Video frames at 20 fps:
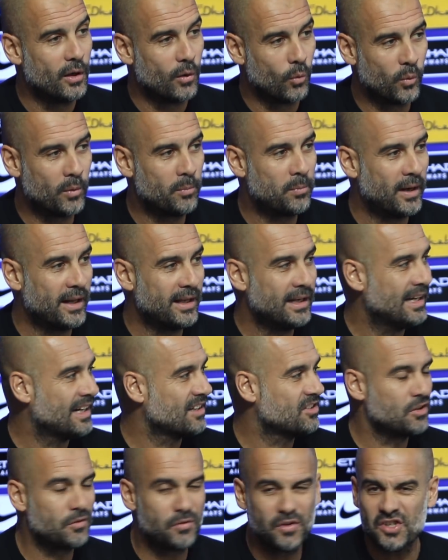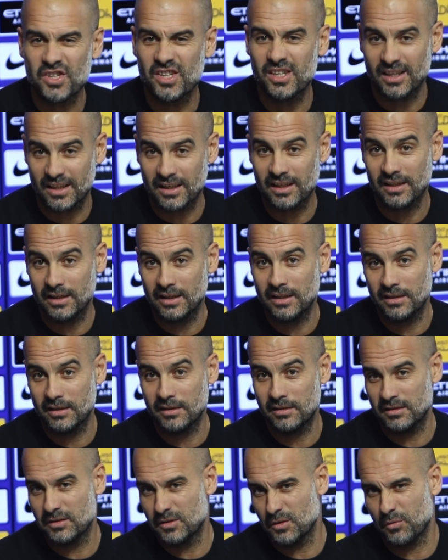We play in artificial,
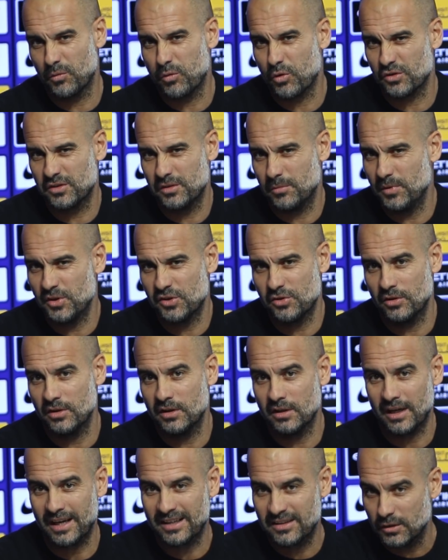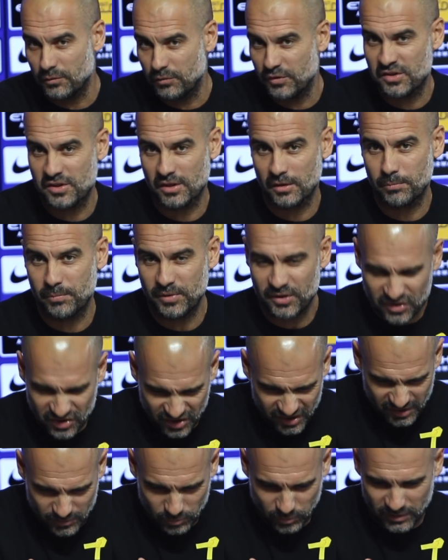in the fourth division, in artificial
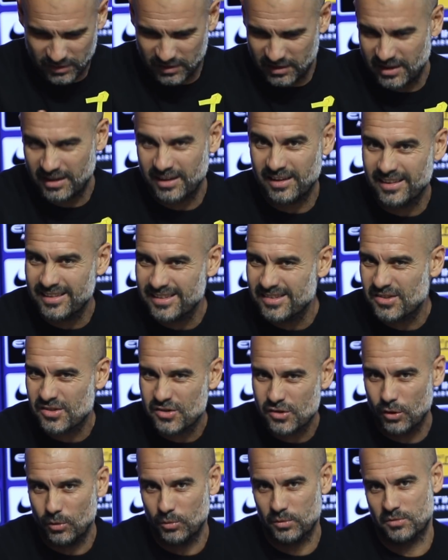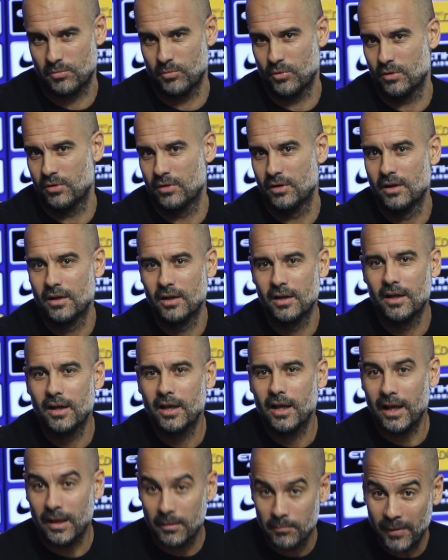pitches when they're so small.
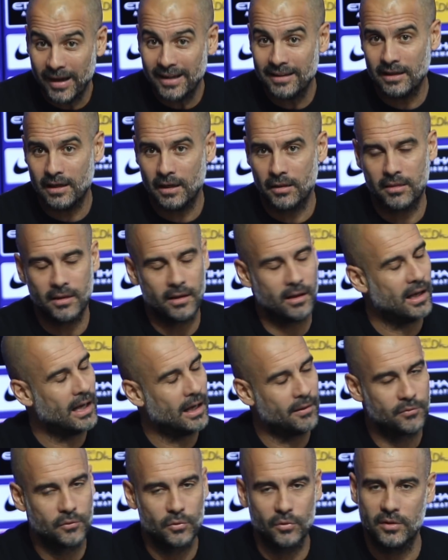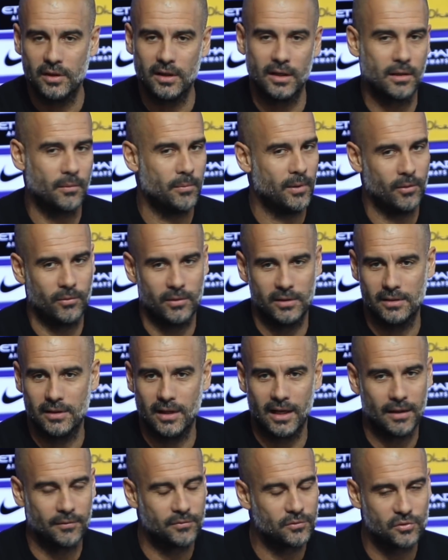And Monday, I think I have to think about it. I
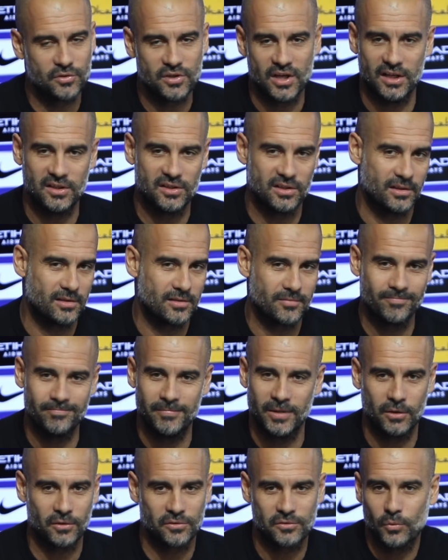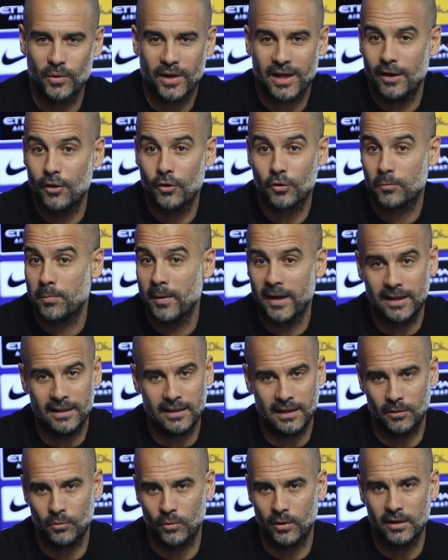have to change it because we cannot play in
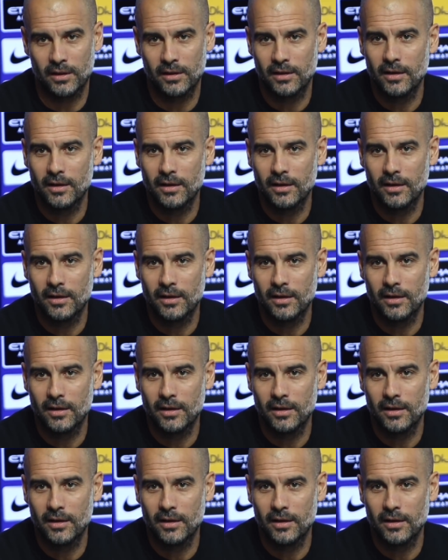that way.